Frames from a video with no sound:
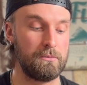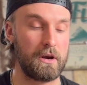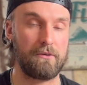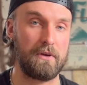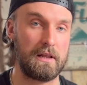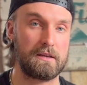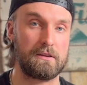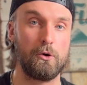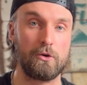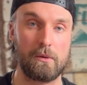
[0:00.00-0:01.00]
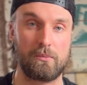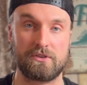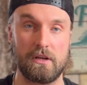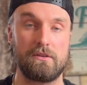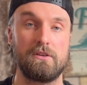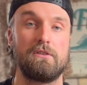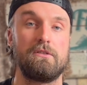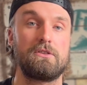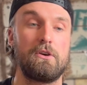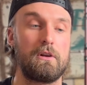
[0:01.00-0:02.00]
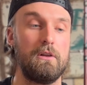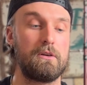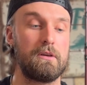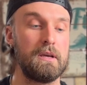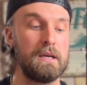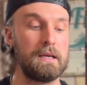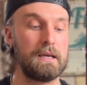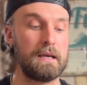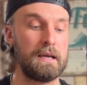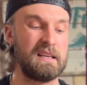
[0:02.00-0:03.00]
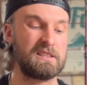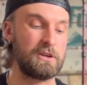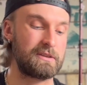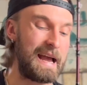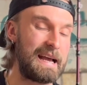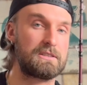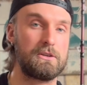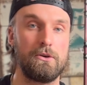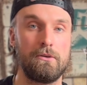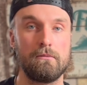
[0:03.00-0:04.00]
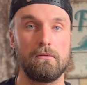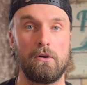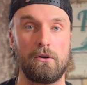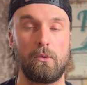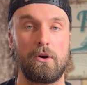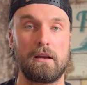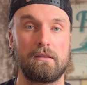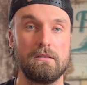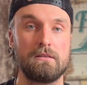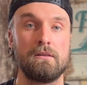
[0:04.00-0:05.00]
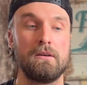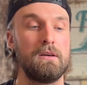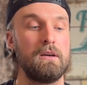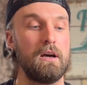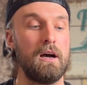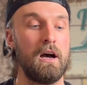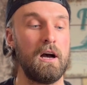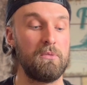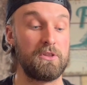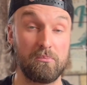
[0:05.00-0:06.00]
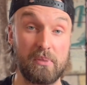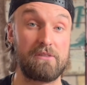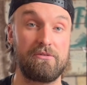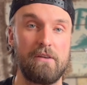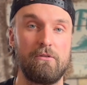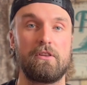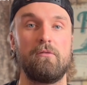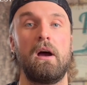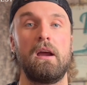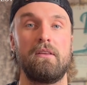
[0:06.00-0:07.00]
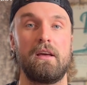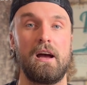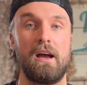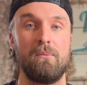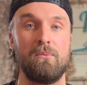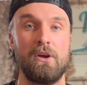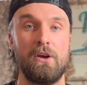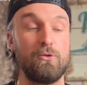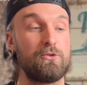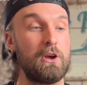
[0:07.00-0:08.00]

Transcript: But I feel like the hooking percentage on the circle hook is not as good on a rod like this, but a big favorite of mine that I'm using a